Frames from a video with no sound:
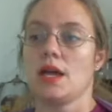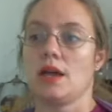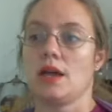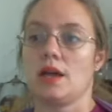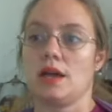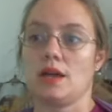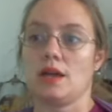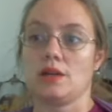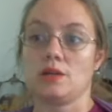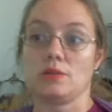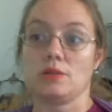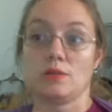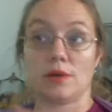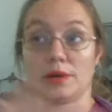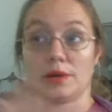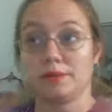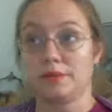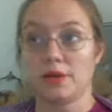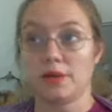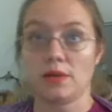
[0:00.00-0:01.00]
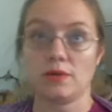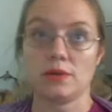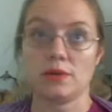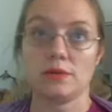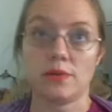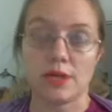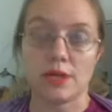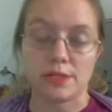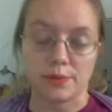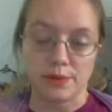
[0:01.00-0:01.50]
And, well, even
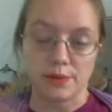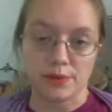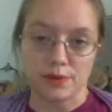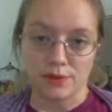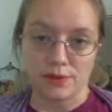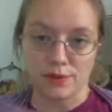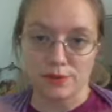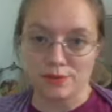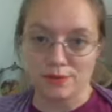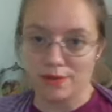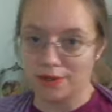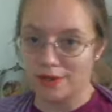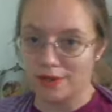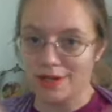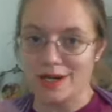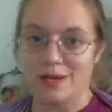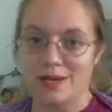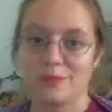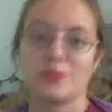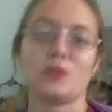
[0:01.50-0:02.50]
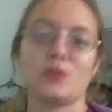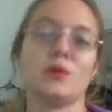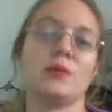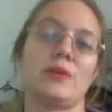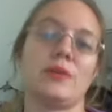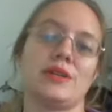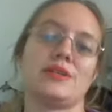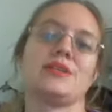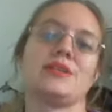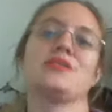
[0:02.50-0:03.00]
on Facebook, you can do it via a comment or
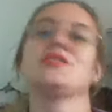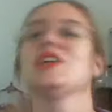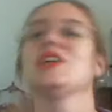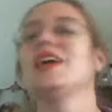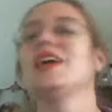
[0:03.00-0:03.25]
message.